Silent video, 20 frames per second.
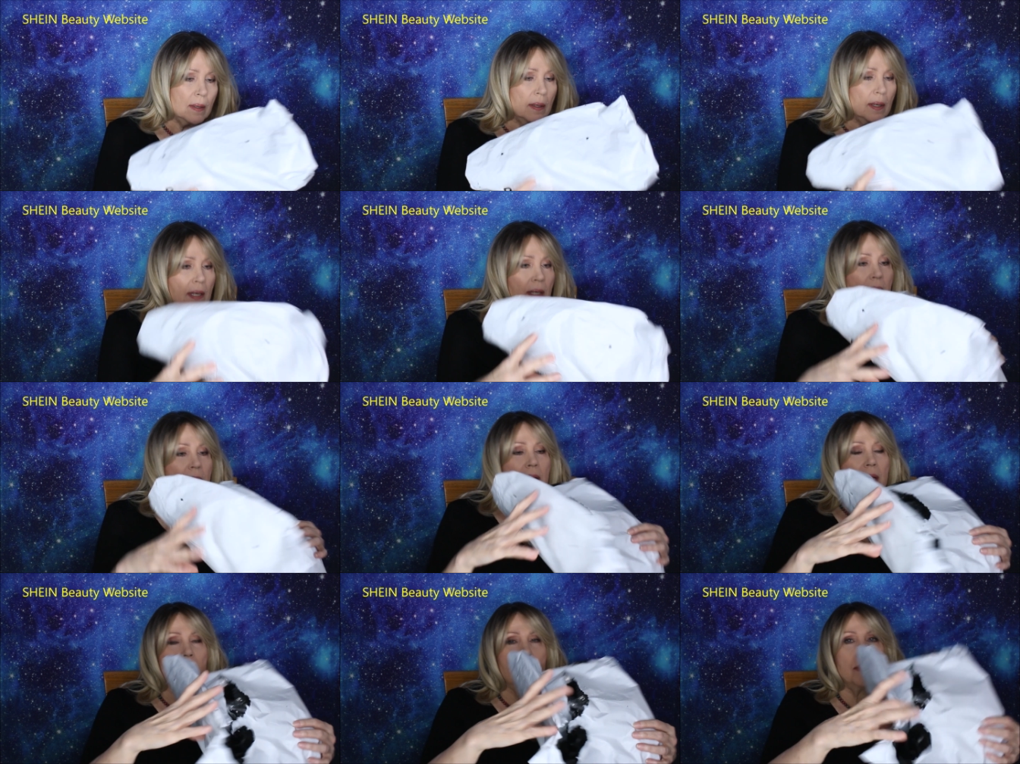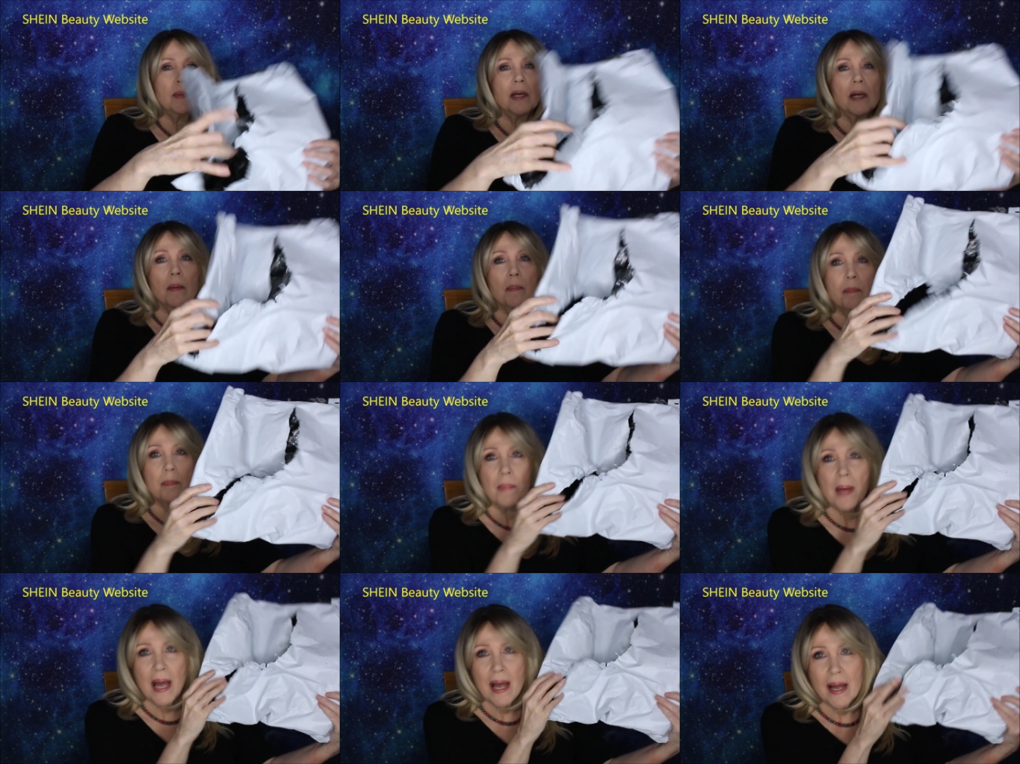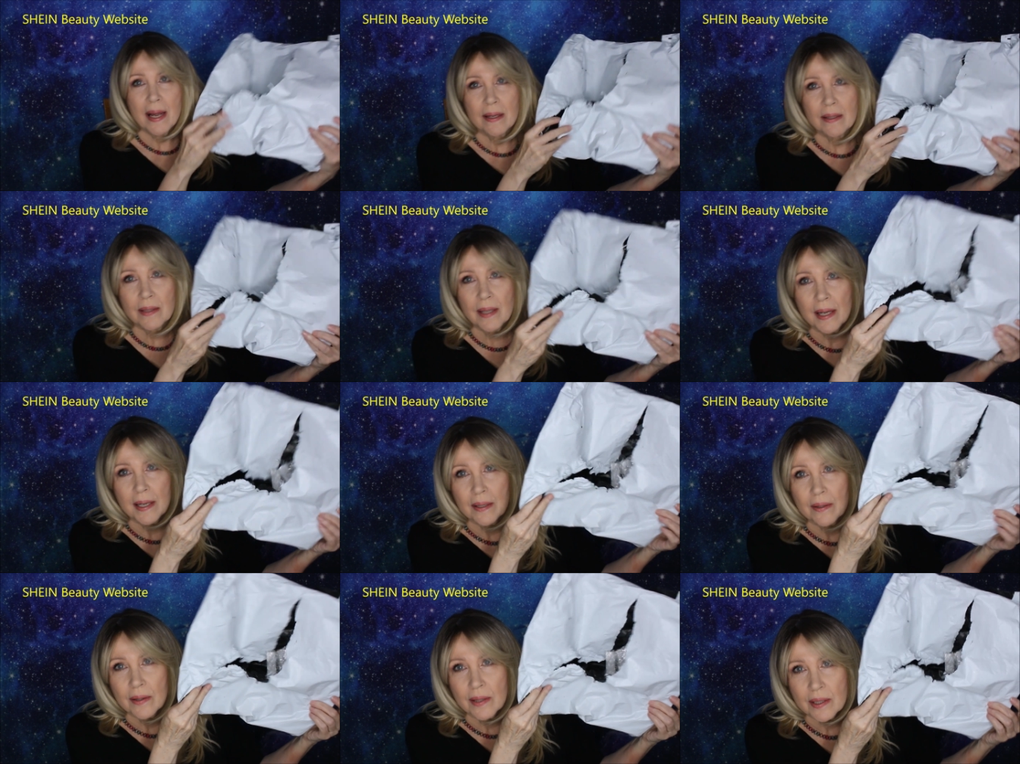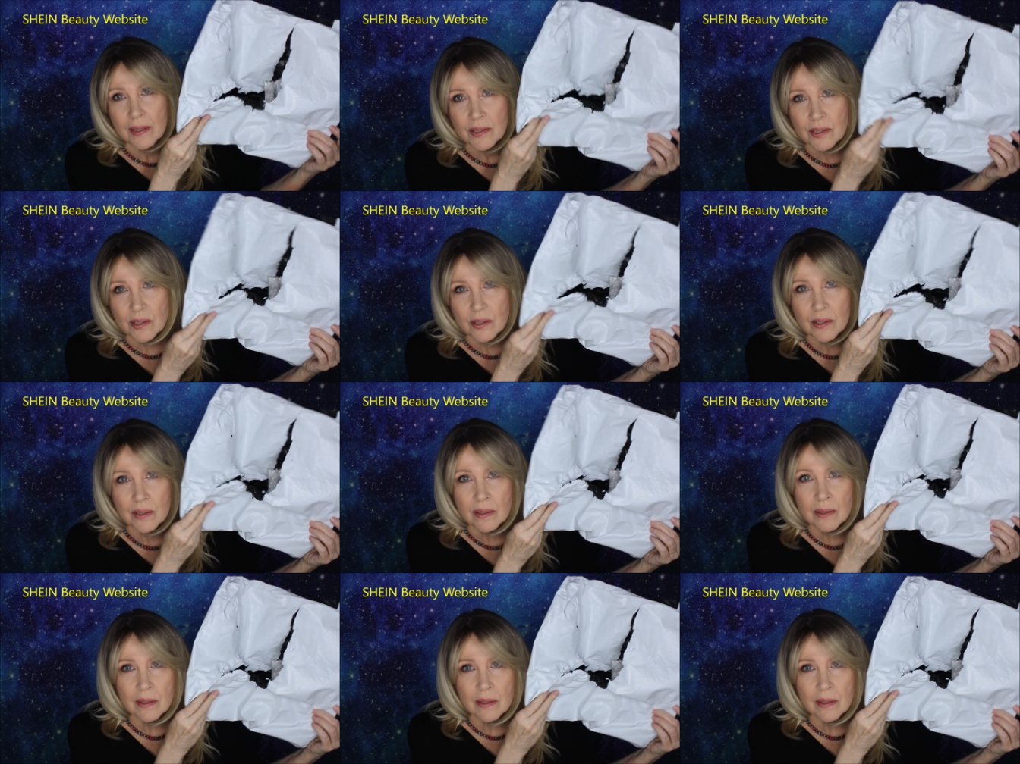It came in a bag like this.